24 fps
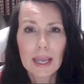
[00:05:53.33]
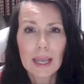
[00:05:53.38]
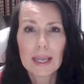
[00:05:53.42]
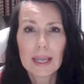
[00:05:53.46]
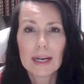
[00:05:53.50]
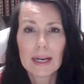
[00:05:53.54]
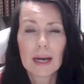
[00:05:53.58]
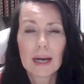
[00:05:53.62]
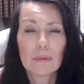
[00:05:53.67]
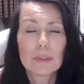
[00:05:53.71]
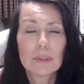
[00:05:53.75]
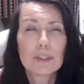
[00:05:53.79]

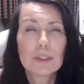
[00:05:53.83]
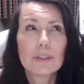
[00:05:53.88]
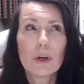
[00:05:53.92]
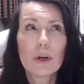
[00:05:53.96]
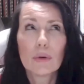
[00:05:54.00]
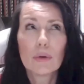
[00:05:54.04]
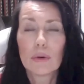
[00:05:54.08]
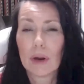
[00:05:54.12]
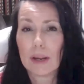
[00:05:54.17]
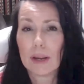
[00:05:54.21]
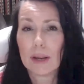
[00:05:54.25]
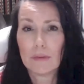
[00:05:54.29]
And I was so
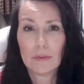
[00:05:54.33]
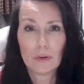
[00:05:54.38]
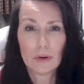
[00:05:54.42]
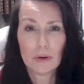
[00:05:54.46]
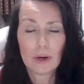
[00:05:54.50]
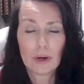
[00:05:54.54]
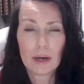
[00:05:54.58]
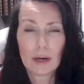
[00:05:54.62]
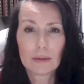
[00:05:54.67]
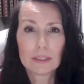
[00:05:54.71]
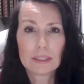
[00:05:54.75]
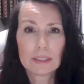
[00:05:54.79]

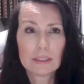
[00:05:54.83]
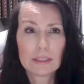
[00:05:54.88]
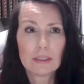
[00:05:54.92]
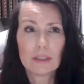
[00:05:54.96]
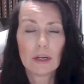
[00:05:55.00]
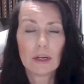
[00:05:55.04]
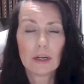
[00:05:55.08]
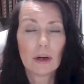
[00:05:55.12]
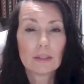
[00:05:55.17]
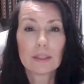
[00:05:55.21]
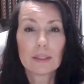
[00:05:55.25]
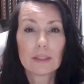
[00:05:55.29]
grateful. I was,
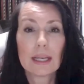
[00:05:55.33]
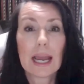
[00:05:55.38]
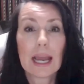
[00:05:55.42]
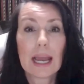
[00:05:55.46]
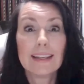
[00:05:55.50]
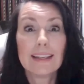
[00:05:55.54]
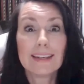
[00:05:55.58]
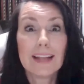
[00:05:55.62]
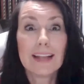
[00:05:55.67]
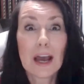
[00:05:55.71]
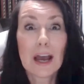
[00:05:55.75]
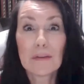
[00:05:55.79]
you know, I was like, I
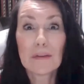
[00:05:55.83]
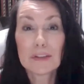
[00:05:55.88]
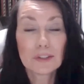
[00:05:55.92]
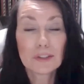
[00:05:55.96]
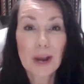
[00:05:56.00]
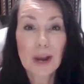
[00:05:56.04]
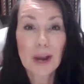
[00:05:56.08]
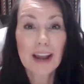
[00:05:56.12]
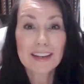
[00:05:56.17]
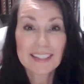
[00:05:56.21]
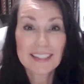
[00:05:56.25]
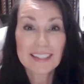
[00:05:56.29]
didn't have a
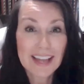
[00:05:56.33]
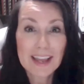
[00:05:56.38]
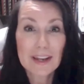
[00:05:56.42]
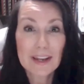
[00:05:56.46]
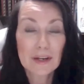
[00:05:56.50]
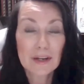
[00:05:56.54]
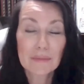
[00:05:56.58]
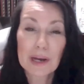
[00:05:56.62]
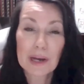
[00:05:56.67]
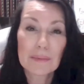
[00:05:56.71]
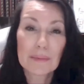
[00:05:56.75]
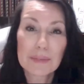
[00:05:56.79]
dry day
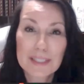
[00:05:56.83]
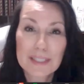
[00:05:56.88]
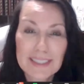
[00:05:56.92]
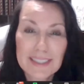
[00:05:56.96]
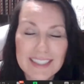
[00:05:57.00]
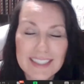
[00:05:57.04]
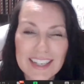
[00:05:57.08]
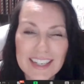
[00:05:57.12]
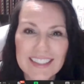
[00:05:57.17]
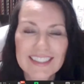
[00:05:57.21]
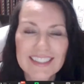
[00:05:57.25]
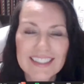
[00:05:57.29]
in my
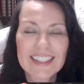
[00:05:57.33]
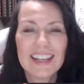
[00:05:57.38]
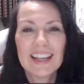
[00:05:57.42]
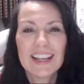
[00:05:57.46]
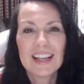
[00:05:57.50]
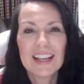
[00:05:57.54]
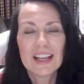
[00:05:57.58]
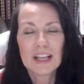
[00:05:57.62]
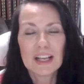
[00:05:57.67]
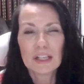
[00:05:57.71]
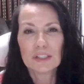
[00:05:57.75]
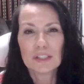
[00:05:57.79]
business.
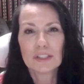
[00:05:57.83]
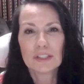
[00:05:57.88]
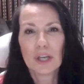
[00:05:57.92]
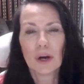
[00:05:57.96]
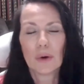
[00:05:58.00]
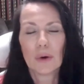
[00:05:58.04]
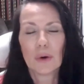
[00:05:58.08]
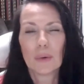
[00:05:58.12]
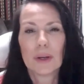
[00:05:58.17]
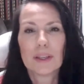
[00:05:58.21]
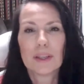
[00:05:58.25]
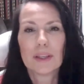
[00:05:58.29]

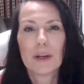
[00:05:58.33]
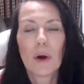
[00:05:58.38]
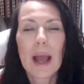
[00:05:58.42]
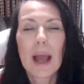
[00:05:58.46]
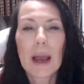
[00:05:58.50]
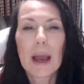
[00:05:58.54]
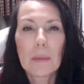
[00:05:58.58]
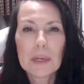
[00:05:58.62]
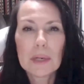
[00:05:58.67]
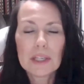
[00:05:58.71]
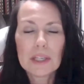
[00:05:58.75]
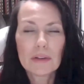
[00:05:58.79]
So, you know, how
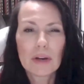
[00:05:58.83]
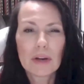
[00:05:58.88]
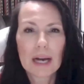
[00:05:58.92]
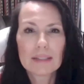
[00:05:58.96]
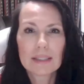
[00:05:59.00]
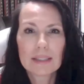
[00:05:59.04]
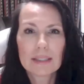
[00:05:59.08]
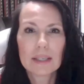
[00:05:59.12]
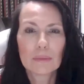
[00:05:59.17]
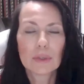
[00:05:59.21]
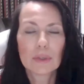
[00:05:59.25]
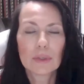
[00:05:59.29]
many of you
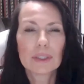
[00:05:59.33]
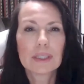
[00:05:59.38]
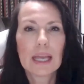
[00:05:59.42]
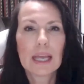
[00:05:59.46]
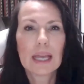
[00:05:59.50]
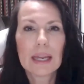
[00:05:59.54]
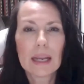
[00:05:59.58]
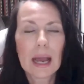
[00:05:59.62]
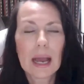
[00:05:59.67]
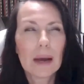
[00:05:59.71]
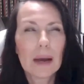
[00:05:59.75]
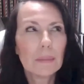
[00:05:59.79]
guys can
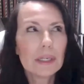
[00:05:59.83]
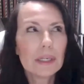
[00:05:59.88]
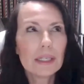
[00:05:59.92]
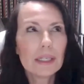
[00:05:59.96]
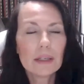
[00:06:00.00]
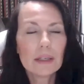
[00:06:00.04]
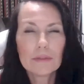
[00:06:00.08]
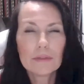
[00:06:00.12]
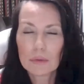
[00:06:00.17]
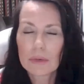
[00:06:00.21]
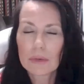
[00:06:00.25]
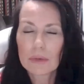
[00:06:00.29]
relate? How many
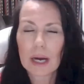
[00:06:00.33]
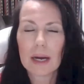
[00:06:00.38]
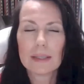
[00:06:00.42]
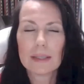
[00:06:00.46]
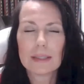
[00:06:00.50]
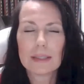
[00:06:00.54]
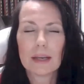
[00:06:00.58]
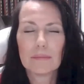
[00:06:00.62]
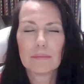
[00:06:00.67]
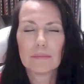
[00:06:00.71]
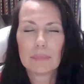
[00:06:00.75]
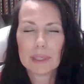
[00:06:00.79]
of you
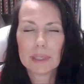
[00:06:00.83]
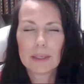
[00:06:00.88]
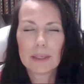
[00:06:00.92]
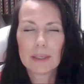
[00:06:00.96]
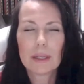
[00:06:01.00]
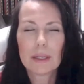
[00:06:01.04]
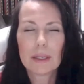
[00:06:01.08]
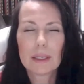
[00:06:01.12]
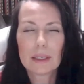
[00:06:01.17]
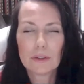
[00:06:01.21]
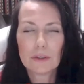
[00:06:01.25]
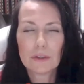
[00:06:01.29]
guys have been
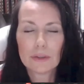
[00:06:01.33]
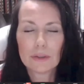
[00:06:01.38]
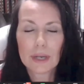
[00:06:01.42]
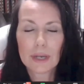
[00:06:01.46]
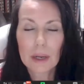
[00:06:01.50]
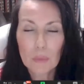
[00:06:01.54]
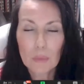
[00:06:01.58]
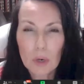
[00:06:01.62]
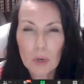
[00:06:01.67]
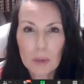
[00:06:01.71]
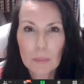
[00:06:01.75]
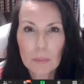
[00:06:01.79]
in your
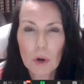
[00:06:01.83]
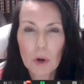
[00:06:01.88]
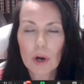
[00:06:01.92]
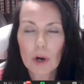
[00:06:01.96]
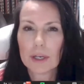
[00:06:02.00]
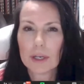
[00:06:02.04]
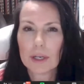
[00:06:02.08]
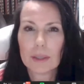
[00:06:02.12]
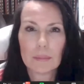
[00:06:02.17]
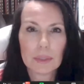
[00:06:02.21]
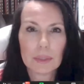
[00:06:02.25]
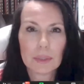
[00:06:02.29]
network
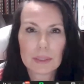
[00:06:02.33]
marketing